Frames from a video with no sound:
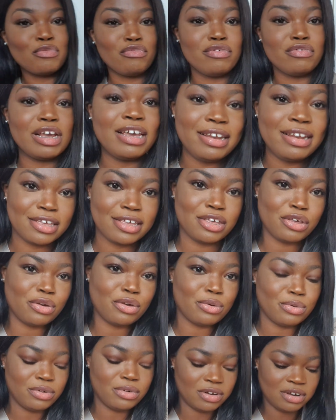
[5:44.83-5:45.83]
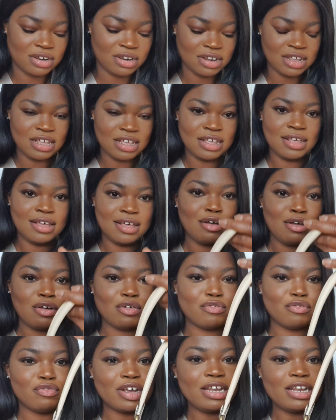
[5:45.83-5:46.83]
Really cute,
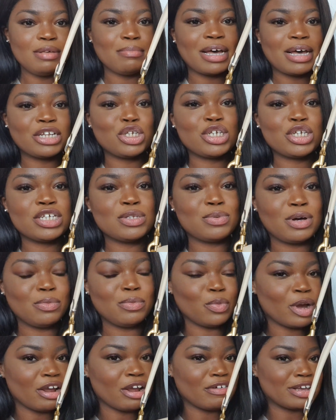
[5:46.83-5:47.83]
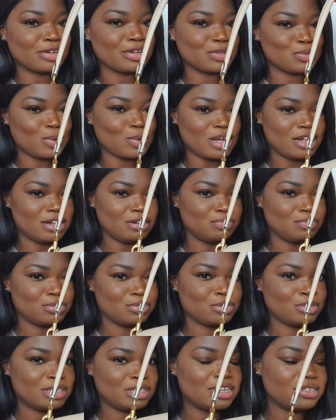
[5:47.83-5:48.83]
really matches what I'm wearing as well.
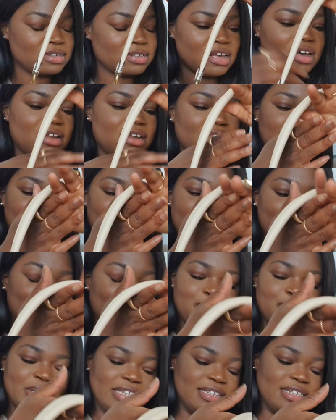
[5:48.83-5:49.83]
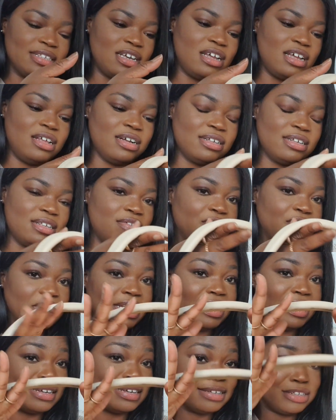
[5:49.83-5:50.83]
This color, I went with this color because I feel
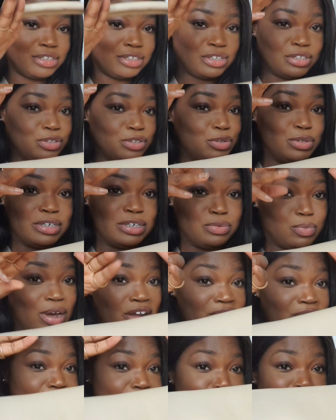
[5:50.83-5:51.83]
like you can wear it